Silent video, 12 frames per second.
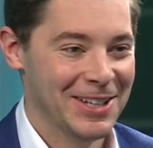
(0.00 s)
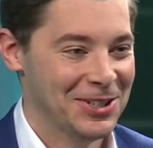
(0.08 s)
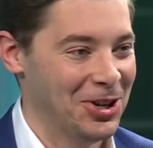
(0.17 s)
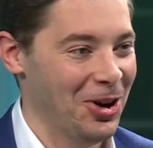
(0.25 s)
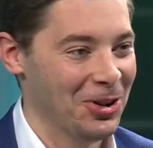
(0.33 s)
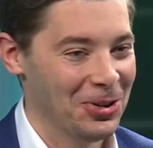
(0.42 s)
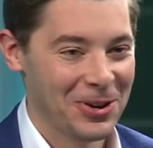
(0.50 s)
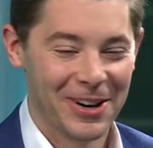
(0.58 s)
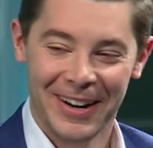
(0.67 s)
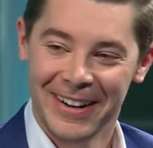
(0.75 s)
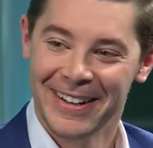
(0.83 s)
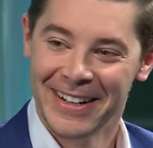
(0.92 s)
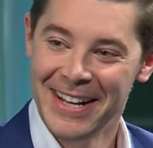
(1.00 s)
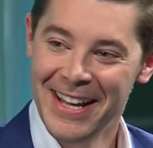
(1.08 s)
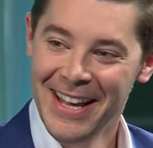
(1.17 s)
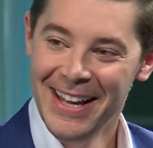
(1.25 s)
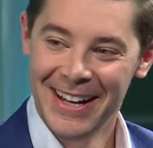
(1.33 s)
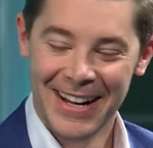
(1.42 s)
tall order.
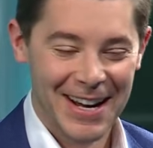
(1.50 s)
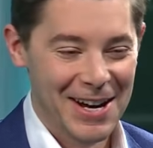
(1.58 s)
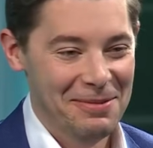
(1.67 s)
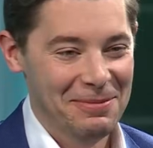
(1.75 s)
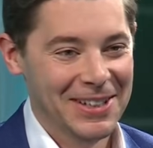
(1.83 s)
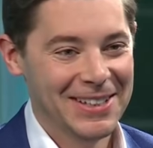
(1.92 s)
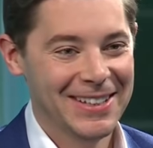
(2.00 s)
TikTok. Um,